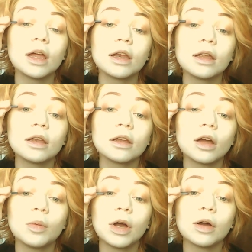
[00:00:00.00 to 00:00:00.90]
and
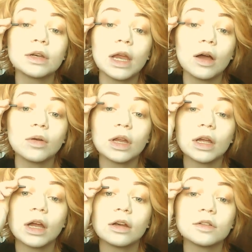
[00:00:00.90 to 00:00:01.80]
come out and down and
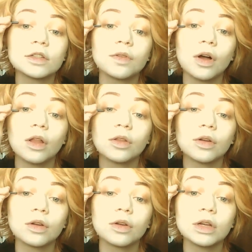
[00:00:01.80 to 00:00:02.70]
kind of just follow
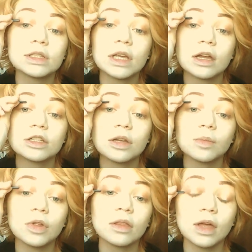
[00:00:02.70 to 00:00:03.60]
the crease eye shape
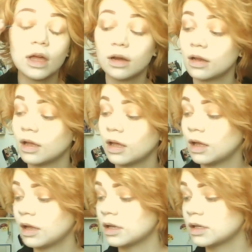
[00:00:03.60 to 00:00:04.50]
like that.
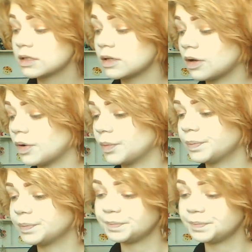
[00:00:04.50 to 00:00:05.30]
So